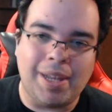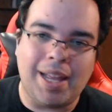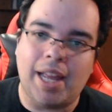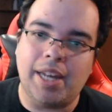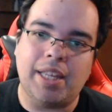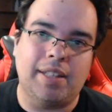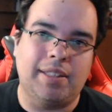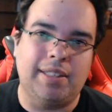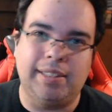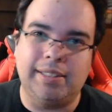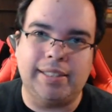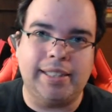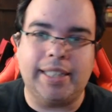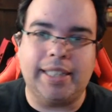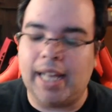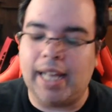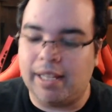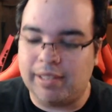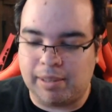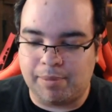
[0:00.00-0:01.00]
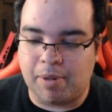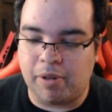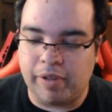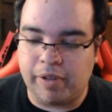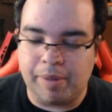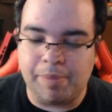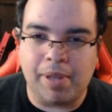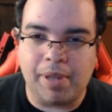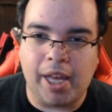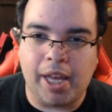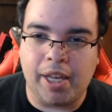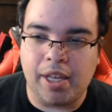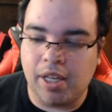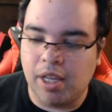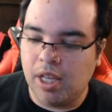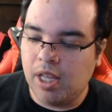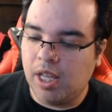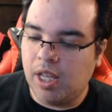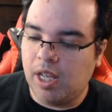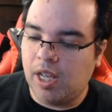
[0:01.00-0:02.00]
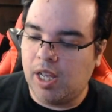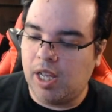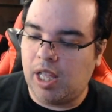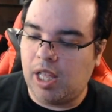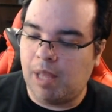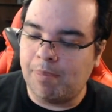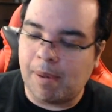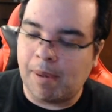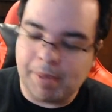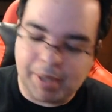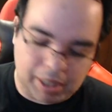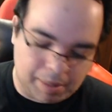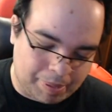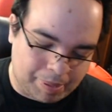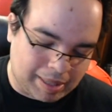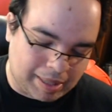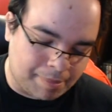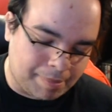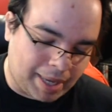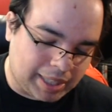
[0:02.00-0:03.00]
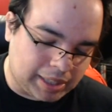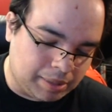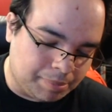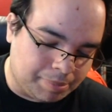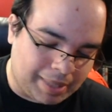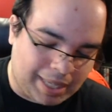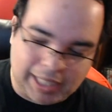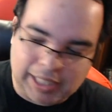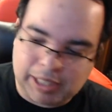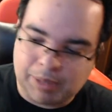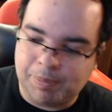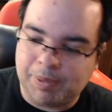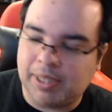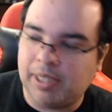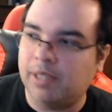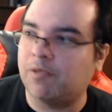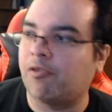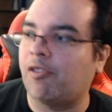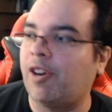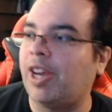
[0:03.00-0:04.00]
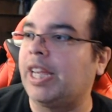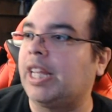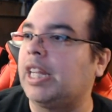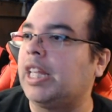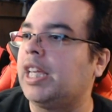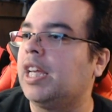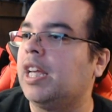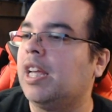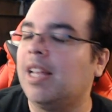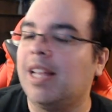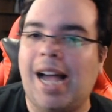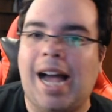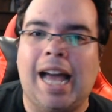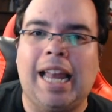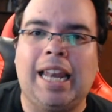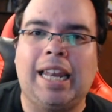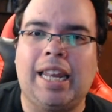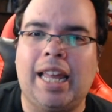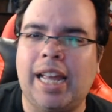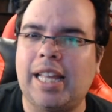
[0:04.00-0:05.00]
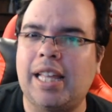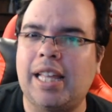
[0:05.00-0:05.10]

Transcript: any of these decals on my replay. Uh, I'm probably going to put them back in the box because, frankly, I like